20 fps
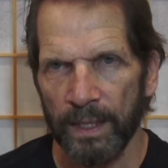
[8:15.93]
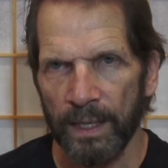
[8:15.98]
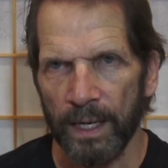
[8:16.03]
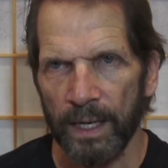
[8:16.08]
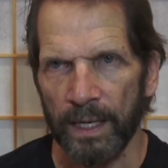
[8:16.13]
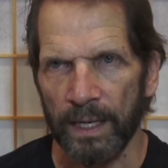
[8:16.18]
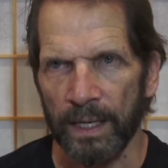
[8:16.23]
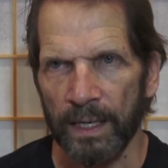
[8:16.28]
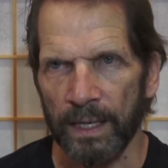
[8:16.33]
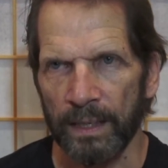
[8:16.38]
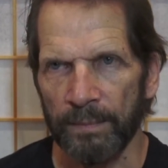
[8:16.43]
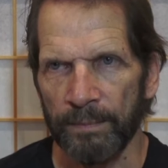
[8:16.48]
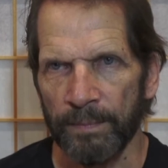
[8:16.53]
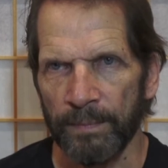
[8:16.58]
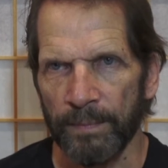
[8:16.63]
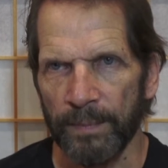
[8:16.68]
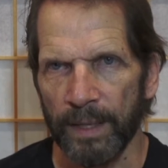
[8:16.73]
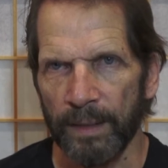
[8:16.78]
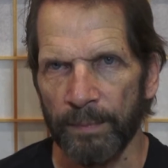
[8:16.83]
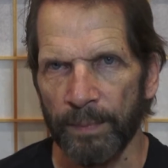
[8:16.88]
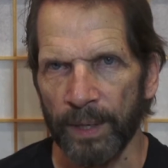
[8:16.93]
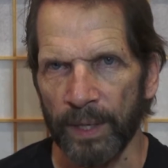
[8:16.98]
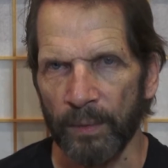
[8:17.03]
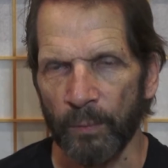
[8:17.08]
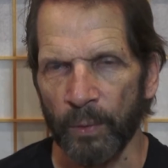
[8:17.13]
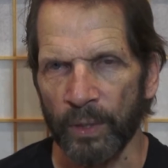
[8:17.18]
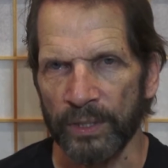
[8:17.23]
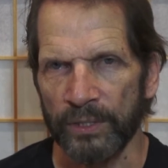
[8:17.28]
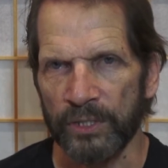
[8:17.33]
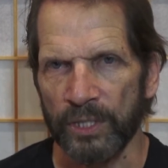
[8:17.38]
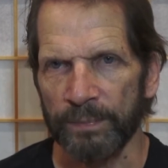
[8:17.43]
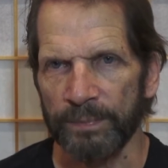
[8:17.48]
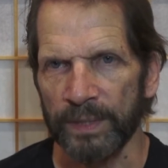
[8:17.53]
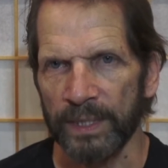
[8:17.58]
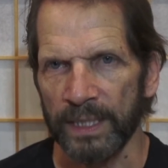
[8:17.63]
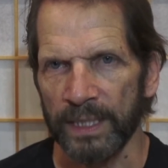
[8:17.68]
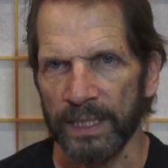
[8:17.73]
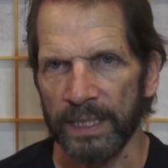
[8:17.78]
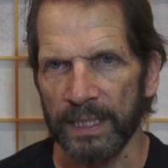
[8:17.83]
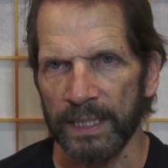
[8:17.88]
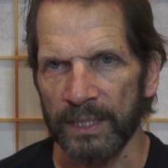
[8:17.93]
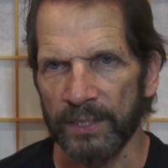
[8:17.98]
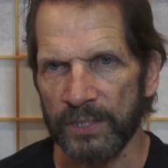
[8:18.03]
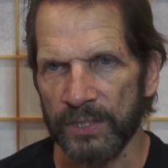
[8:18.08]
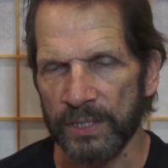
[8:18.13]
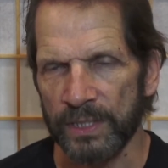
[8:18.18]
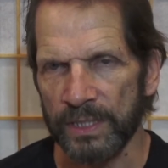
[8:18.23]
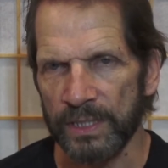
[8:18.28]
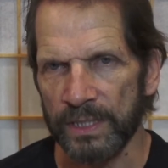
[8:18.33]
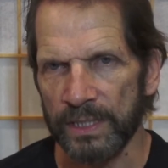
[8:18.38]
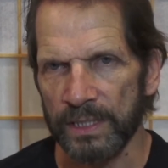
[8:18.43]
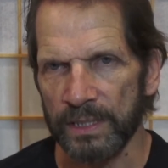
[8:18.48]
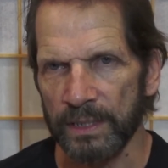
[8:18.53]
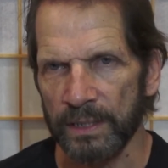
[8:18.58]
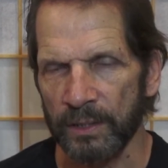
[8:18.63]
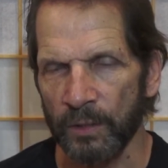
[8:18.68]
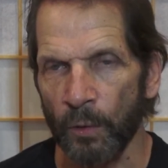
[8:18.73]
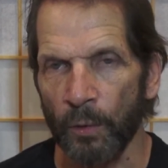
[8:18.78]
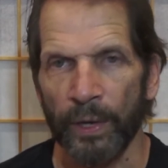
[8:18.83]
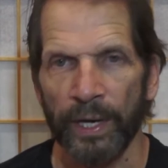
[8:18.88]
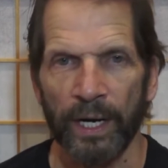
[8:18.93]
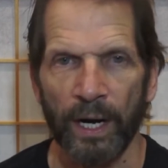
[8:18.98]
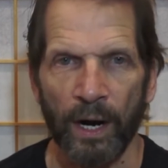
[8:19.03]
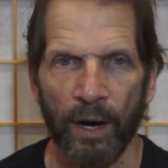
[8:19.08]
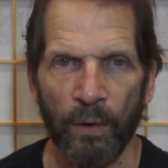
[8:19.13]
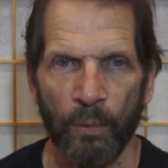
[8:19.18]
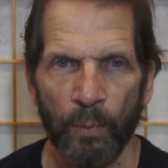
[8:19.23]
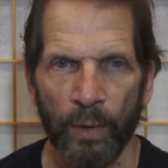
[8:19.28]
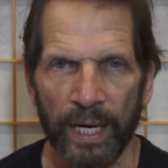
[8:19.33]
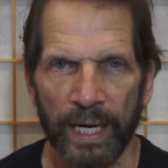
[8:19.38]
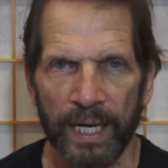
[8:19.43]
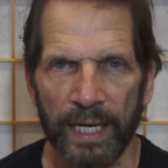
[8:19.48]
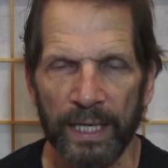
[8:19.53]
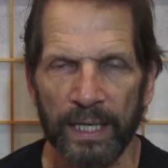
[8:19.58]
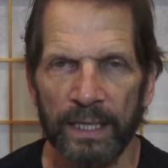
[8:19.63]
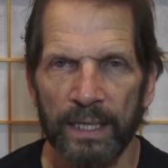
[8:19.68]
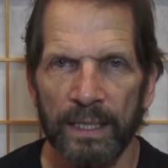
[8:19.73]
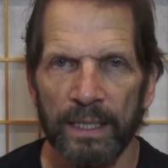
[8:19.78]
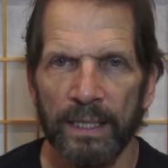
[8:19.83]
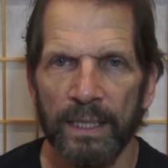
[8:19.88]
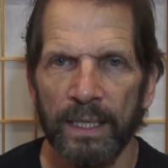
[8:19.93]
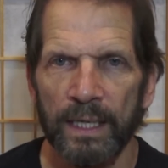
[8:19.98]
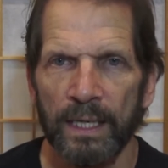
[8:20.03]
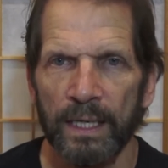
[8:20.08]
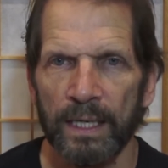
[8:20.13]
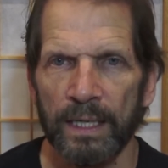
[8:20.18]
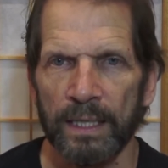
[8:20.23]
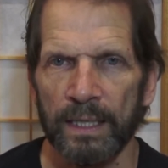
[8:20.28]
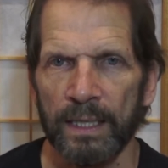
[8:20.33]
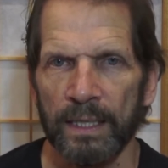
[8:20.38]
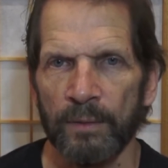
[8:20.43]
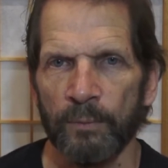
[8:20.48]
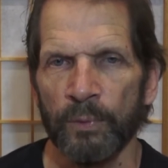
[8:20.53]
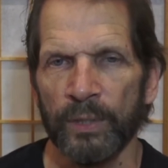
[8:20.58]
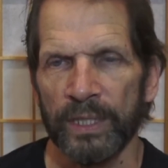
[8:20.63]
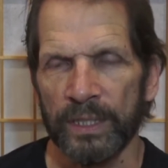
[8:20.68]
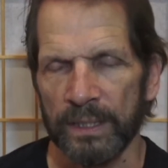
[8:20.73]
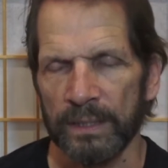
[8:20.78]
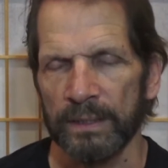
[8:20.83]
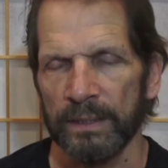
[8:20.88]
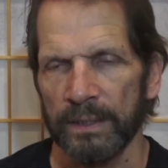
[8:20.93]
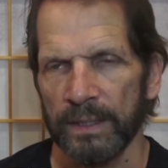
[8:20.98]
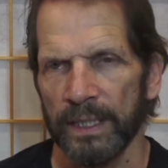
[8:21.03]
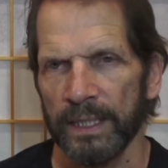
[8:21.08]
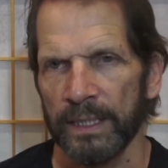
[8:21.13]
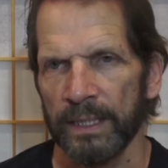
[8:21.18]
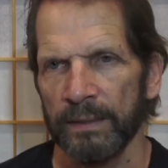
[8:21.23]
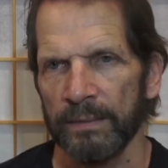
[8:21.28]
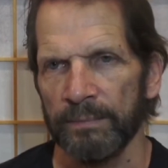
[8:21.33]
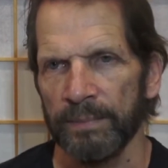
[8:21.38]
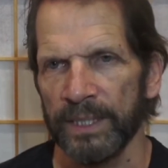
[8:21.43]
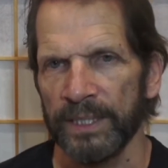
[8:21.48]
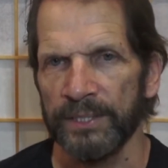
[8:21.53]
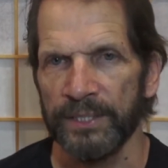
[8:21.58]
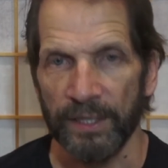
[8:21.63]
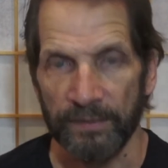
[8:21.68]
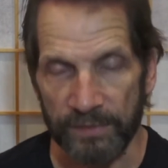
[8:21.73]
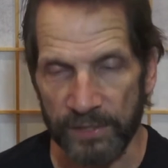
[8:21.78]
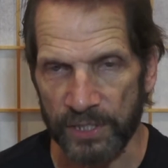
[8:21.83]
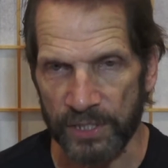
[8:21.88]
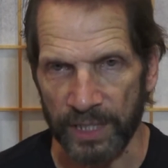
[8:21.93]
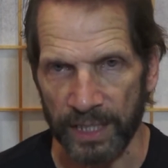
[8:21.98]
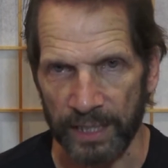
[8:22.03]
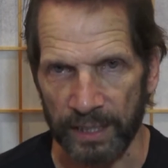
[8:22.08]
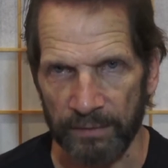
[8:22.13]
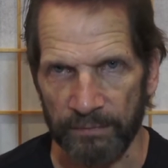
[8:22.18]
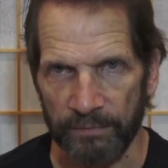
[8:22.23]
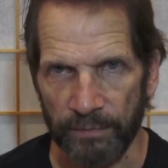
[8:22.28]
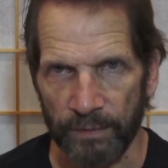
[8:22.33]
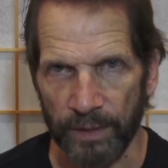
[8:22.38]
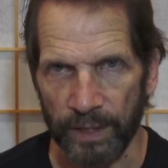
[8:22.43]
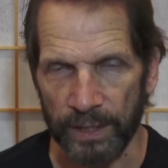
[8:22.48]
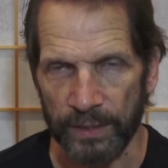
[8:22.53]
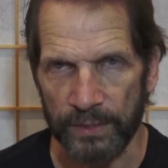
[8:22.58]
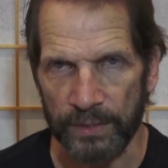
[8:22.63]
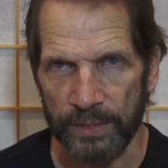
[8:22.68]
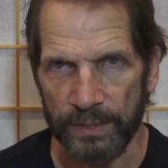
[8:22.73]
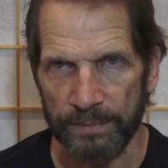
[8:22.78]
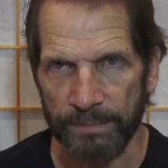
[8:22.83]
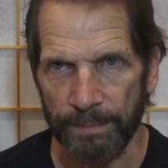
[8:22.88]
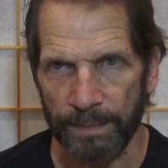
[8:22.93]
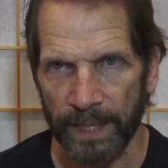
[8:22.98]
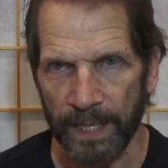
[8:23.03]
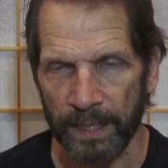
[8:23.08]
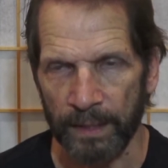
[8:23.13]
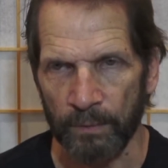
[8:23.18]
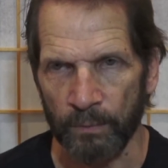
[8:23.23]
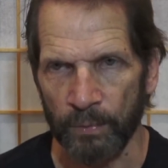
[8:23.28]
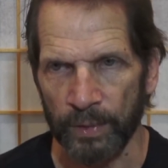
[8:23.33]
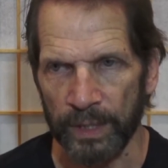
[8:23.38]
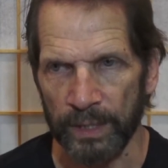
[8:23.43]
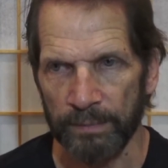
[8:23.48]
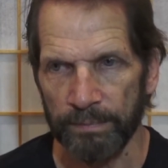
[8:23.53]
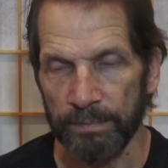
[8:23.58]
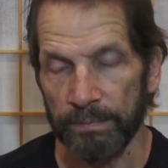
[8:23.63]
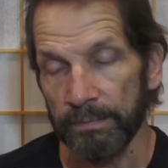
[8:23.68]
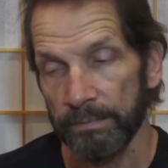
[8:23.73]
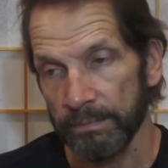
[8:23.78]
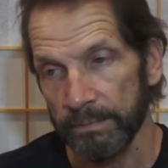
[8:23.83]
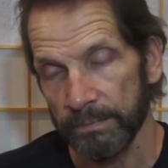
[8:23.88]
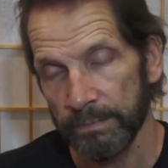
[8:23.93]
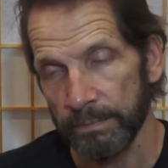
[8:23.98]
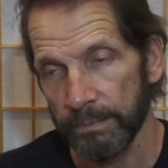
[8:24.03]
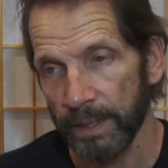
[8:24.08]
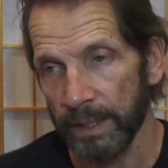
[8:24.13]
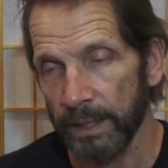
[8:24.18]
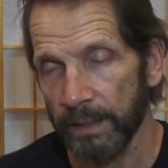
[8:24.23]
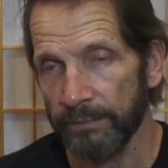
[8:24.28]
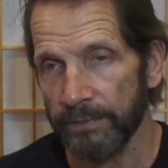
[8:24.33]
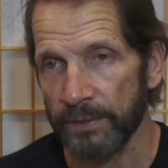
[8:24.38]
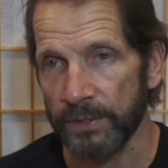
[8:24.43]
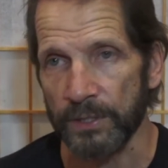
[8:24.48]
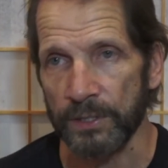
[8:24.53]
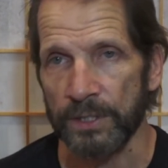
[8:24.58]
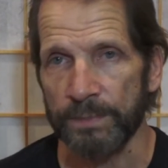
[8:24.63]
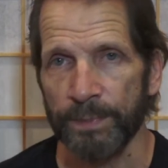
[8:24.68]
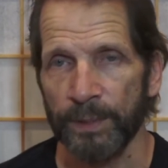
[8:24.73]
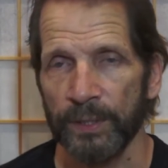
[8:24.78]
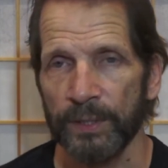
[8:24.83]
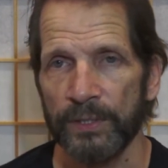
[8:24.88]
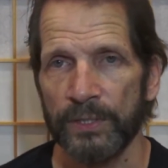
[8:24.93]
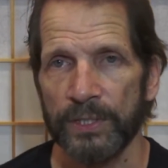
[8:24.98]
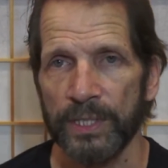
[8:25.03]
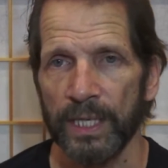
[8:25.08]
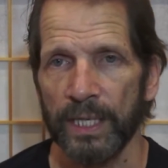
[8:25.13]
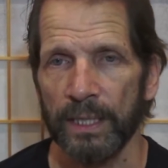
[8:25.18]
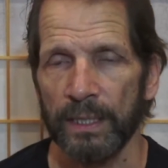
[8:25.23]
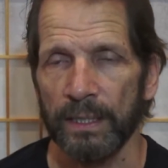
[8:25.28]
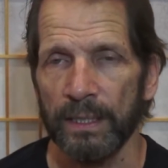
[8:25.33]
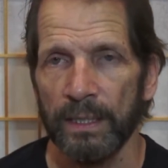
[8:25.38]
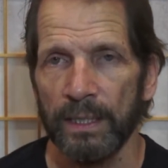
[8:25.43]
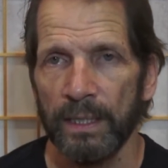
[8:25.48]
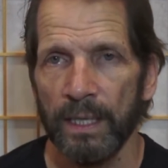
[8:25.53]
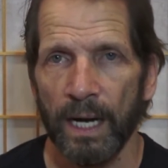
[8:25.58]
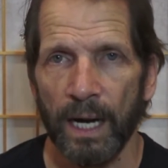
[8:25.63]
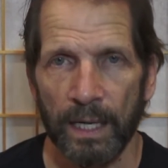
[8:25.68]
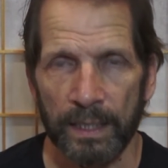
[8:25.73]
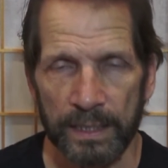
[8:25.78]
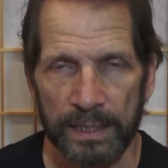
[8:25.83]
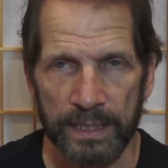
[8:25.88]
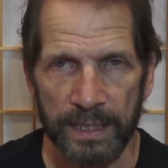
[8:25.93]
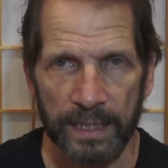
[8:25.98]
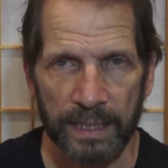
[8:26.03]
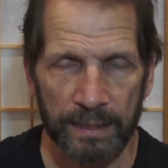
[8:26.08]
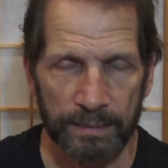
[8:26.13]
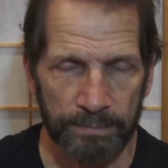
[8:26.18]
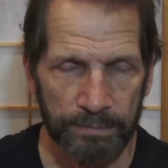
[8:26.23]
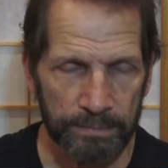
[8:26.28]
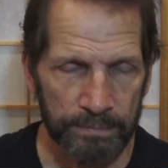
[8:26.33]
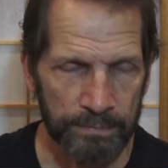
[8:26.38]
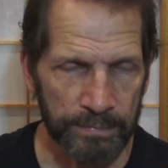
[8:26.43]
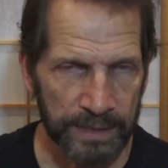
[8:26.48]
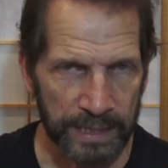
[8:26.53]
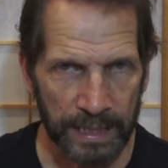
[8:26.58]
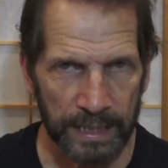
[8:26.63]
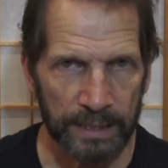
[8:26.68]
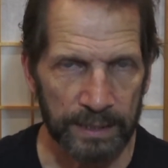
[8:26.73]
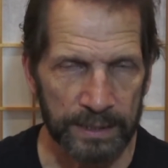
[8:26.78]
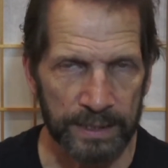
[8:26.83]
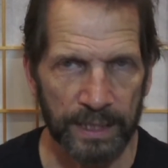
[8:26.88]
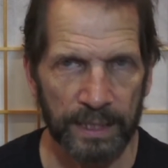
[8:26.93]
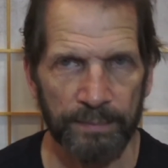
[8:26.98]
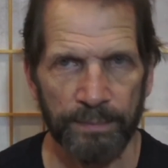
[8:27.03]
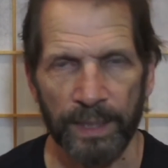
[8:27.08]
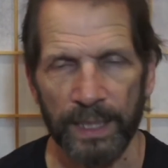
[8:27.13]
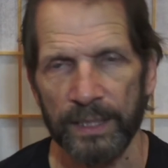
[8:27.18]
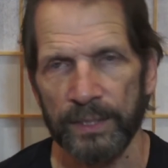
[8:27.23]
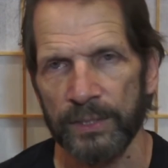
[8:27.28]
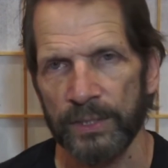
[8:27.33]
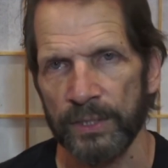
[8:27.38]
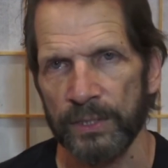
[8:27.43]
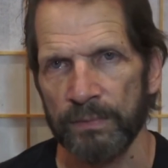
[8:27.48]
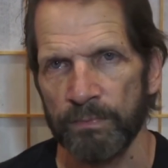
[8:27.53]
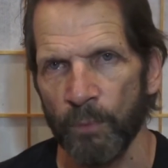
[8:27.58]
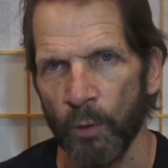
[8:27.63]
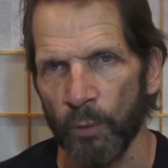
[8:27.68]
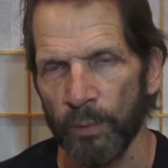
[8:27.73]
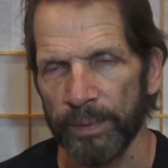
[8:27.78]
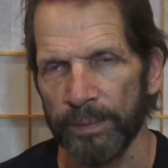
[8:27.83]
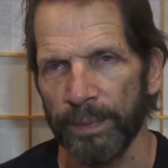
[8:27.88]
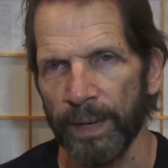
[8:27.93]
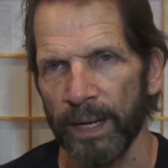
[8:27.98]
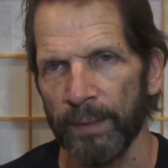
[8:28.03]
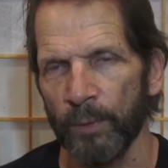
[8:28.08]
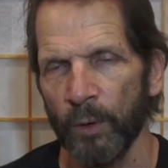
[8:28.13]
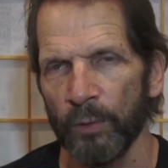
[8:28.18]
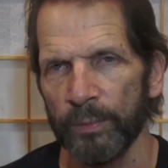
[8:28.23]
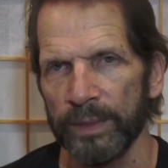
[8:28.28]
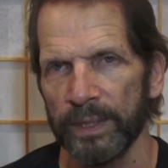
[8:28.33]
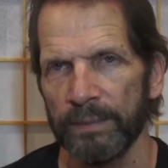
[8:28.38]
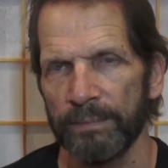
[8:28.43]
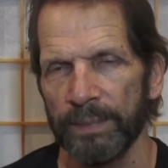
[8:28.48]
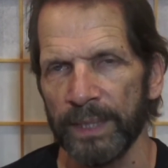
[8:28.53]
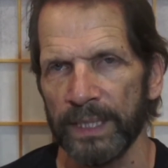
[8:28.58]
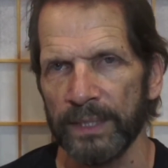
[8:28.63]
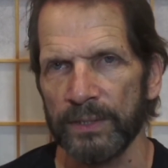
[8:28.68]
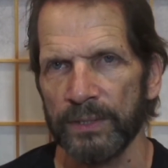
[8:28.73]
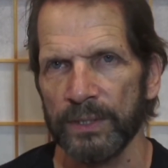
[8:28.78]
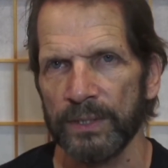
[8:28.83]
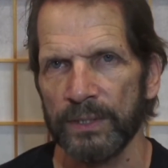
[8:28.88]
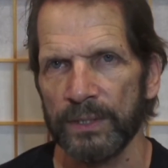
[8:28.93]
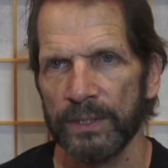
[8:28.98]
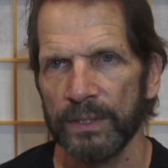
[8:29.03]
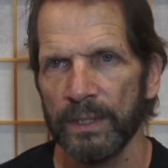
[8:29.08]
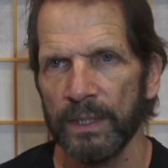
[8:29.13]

um, but when something isn't going our way, uh, we can it can be devastating for us, and we many of us experience that on a day day to day basis, moment by moment basis.